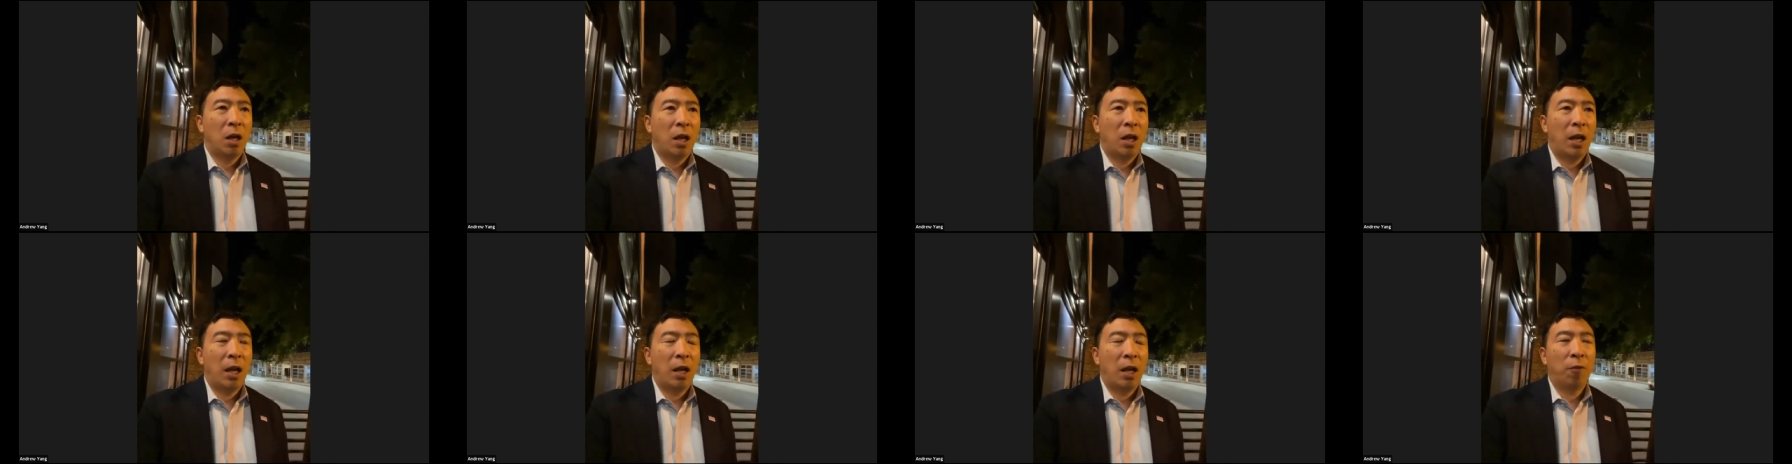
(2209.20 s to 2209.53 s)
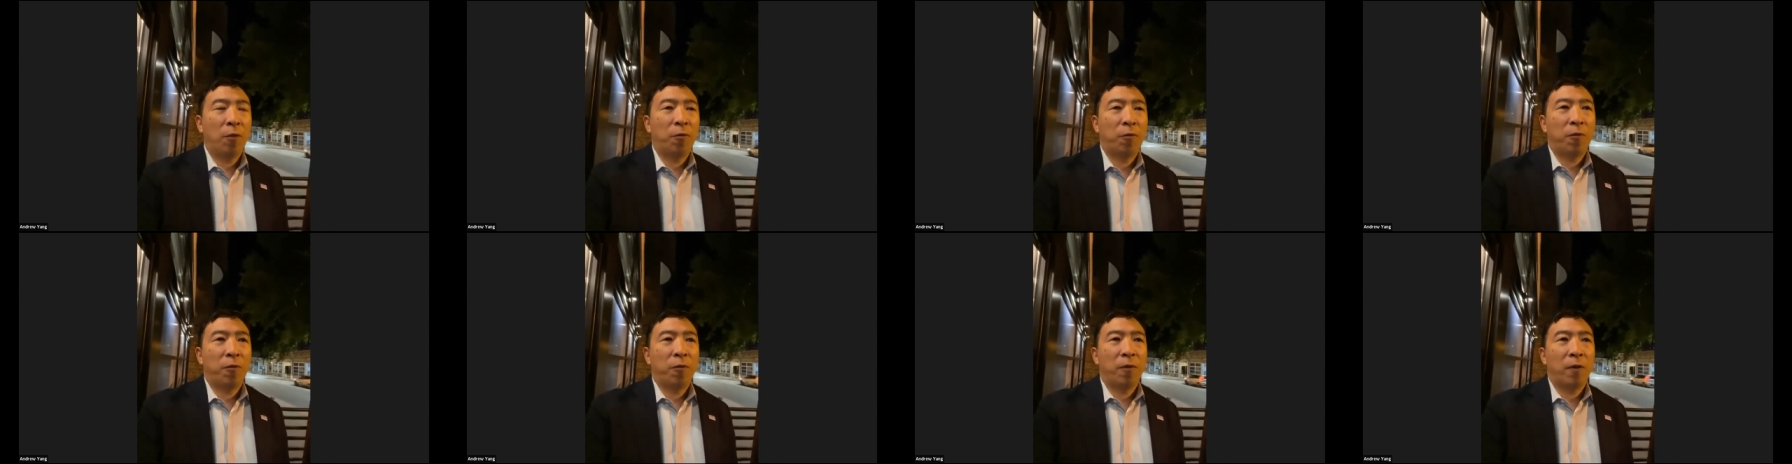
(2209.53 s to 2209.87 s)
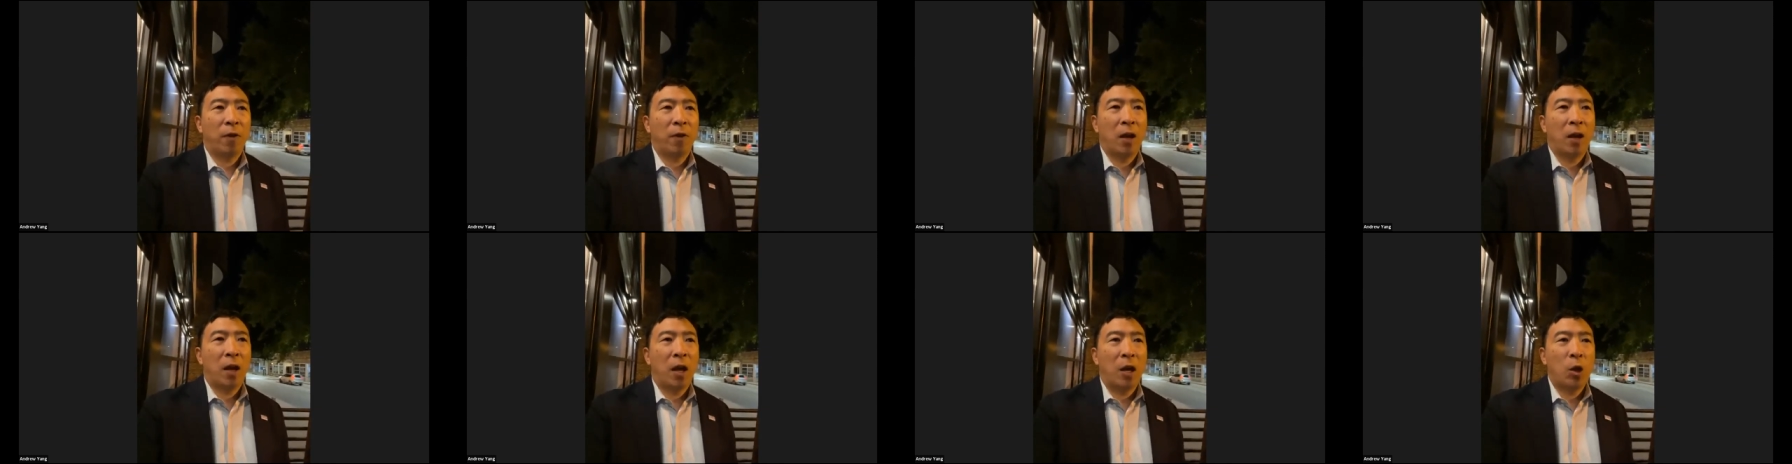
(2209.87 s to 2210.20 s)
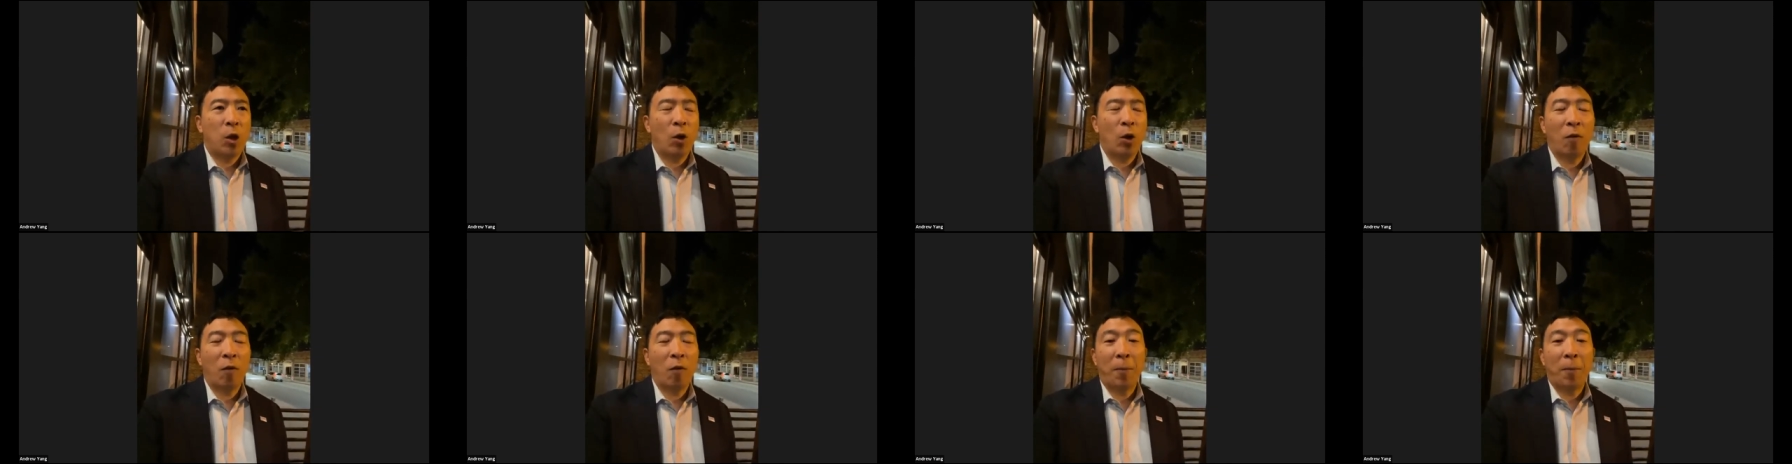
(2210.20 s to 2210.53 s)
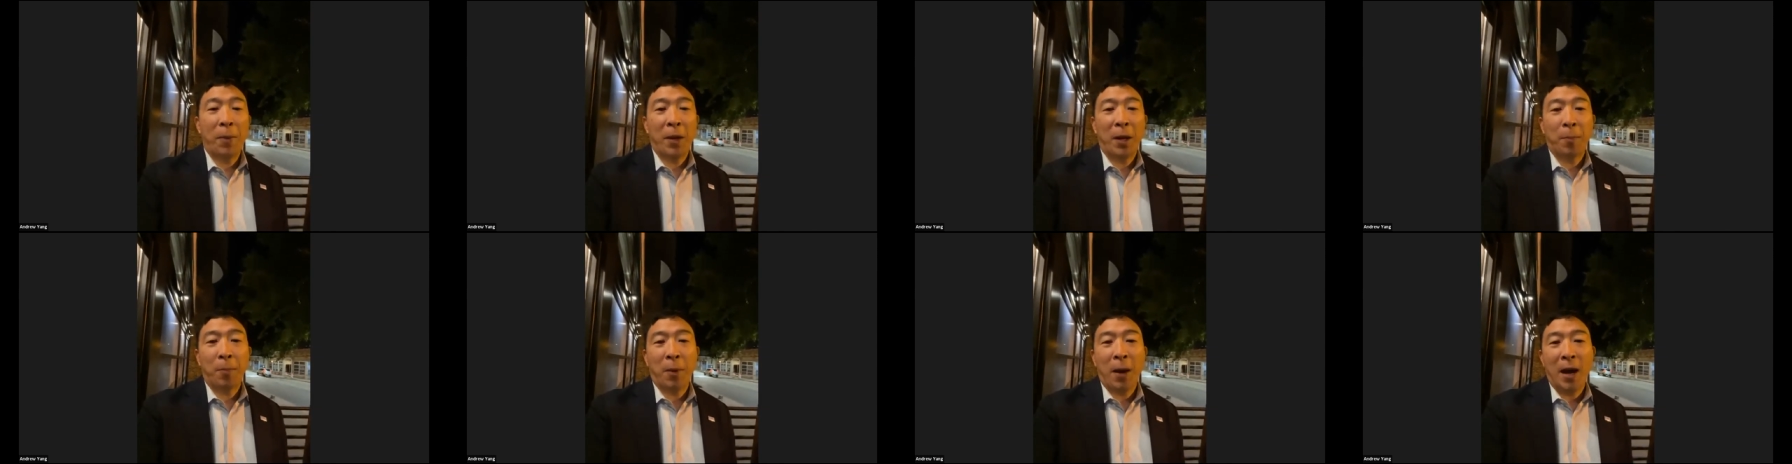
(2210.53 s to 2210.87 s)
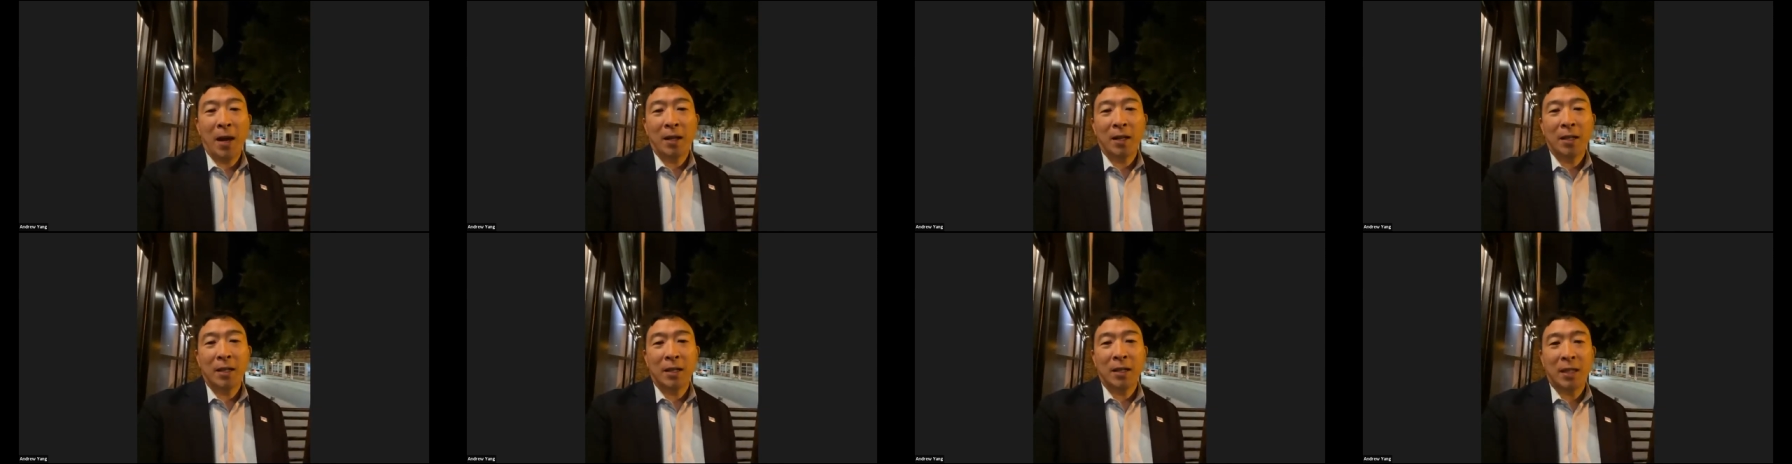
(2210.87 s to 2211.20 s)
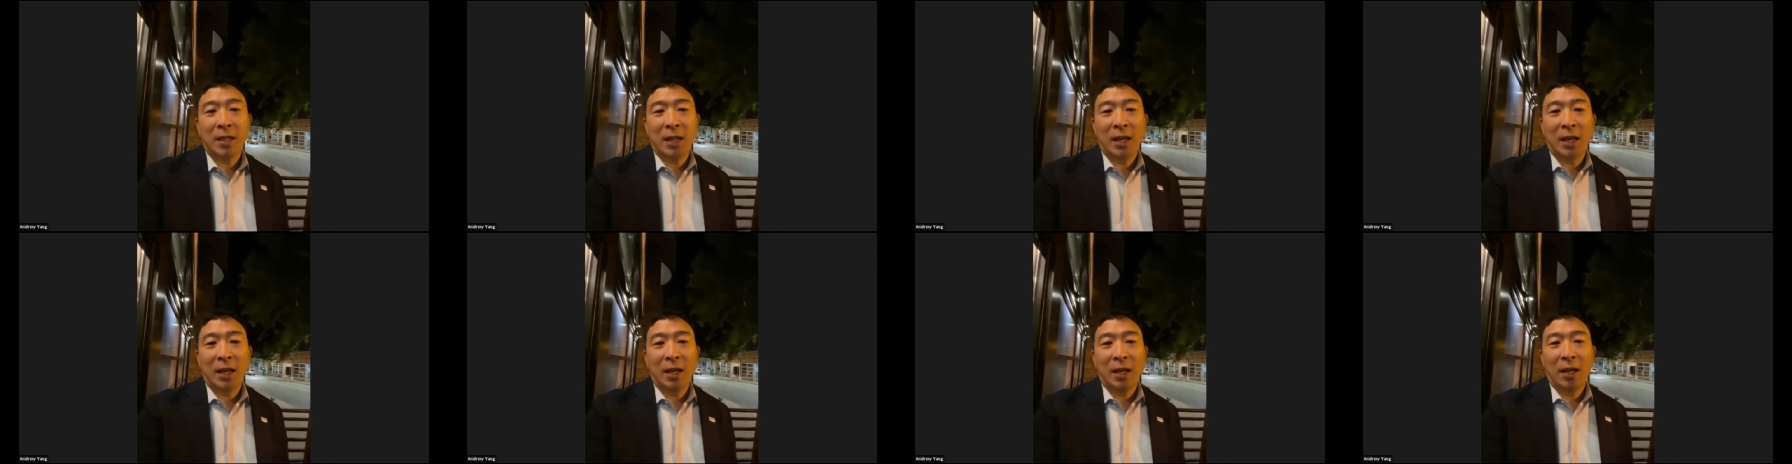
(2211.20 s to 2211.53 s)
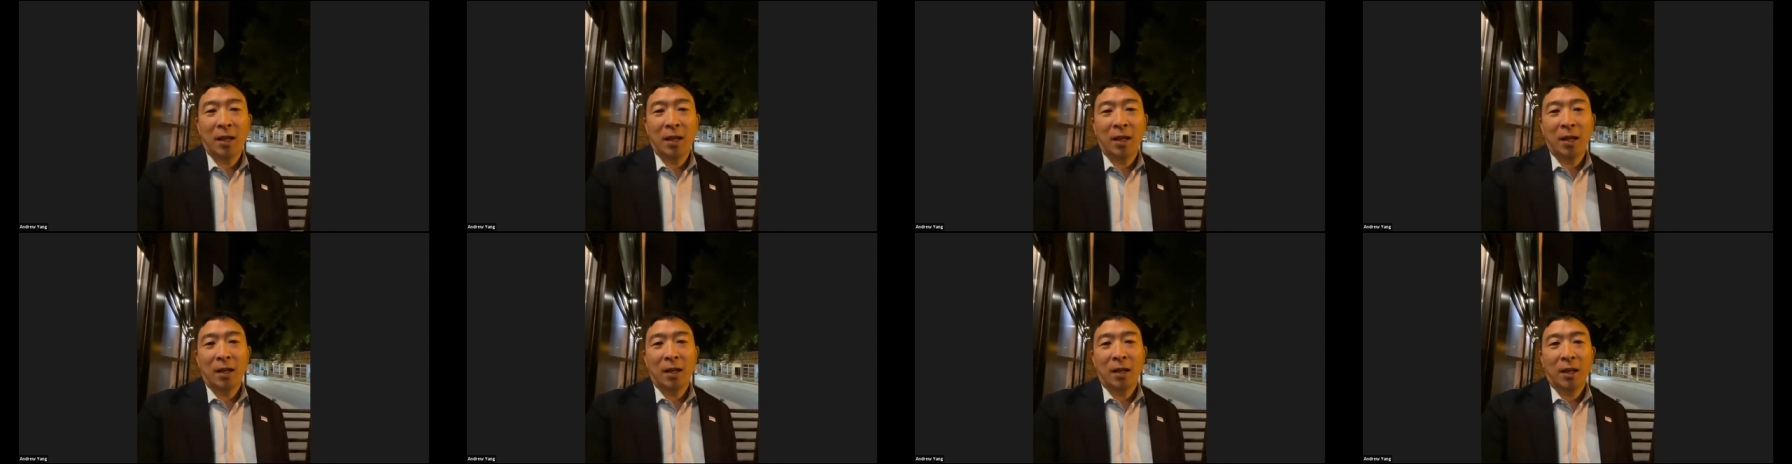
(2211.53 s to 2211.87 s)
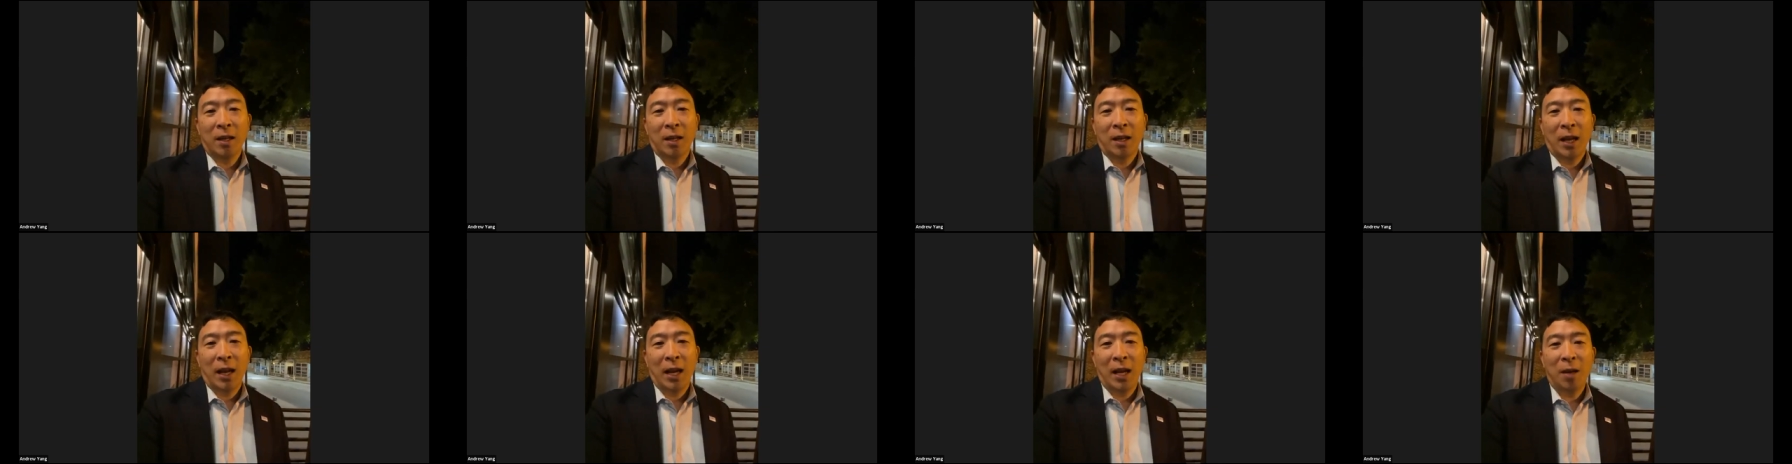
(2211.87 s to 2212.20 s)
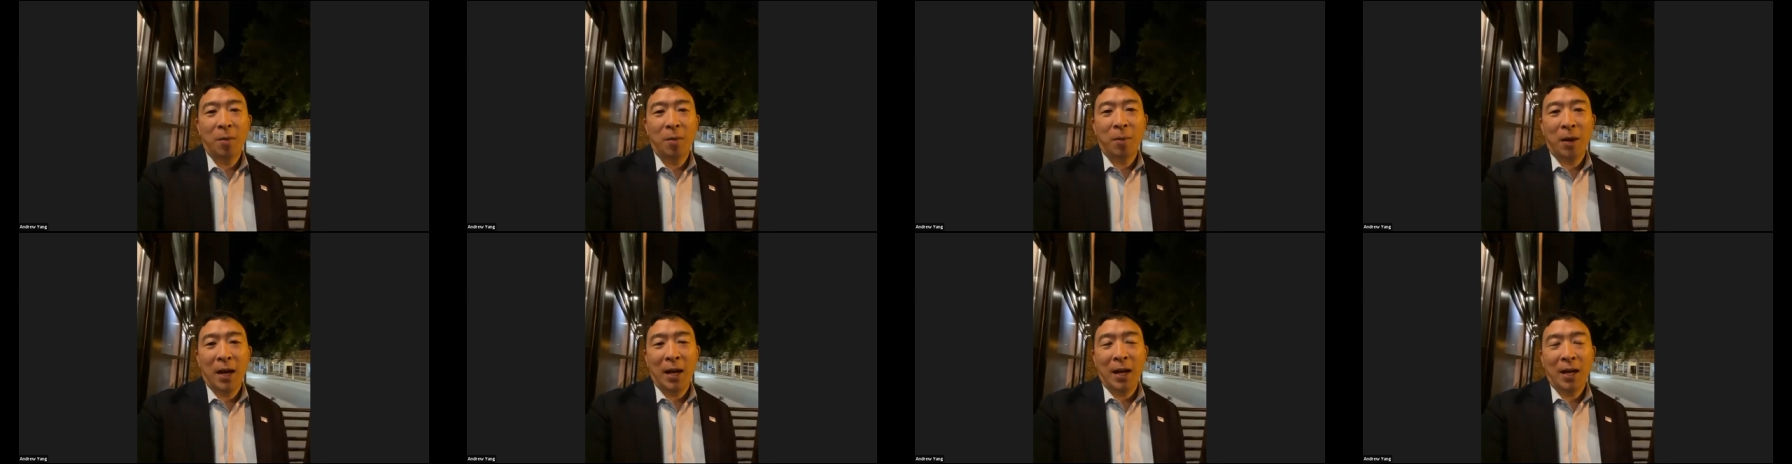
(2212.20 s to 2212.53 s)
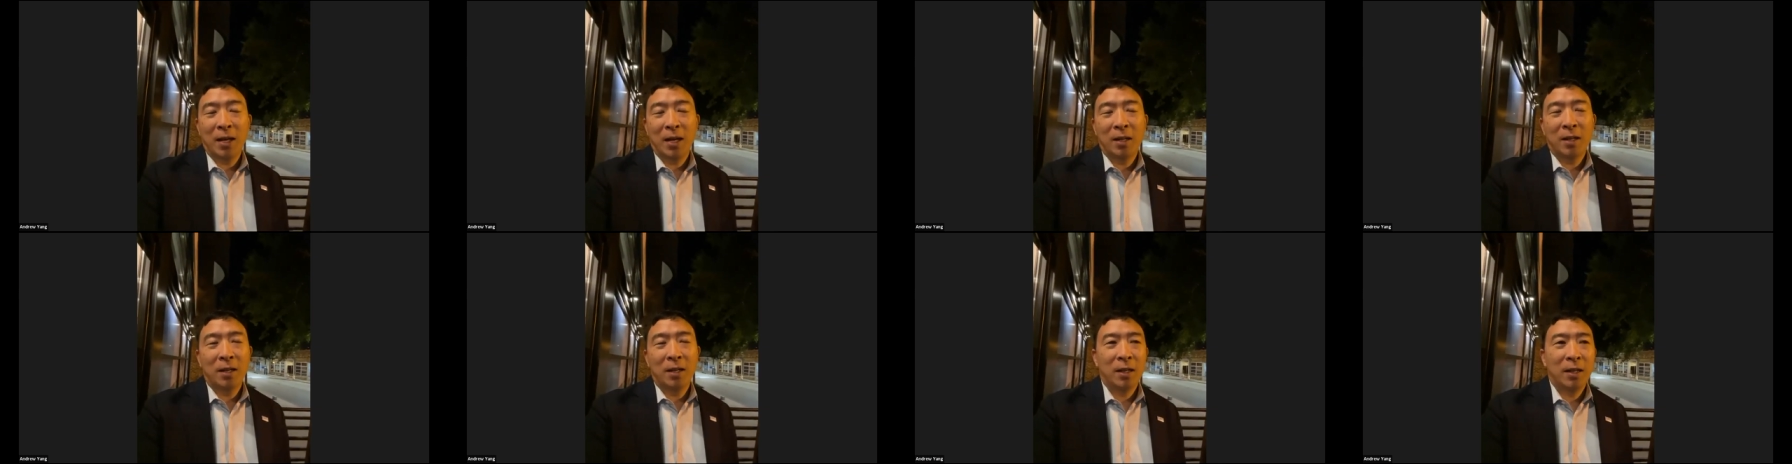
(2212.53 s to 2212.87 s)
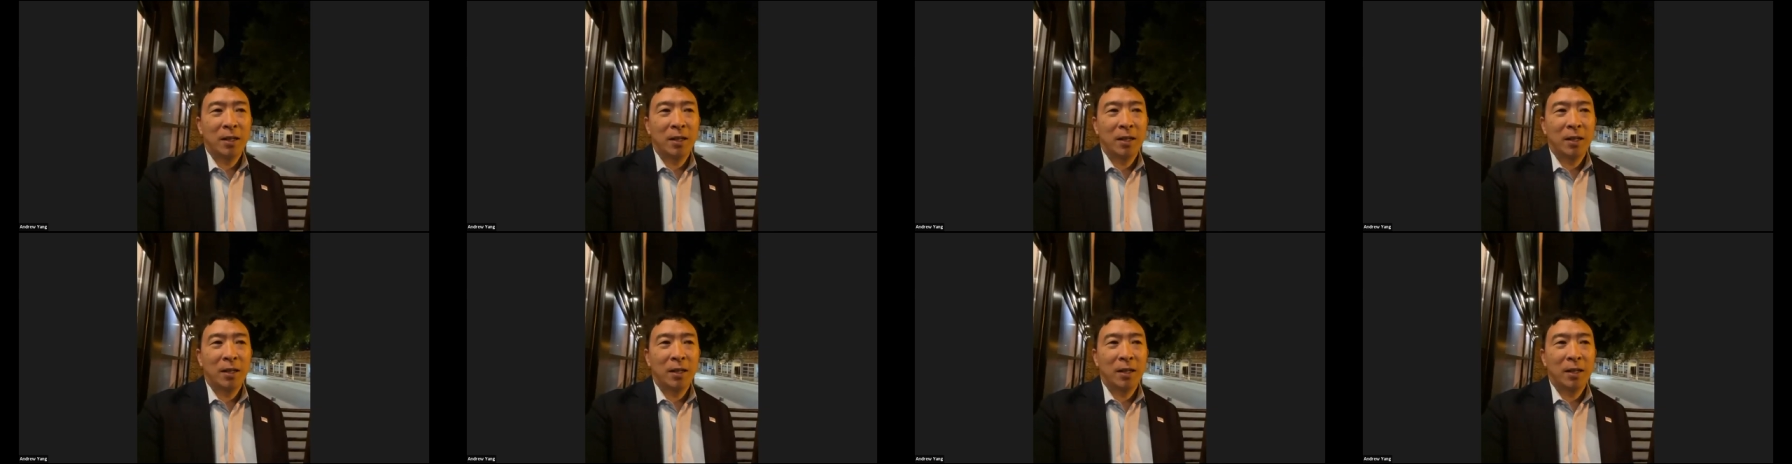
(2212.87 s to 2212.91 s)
if you have a big policy in mind,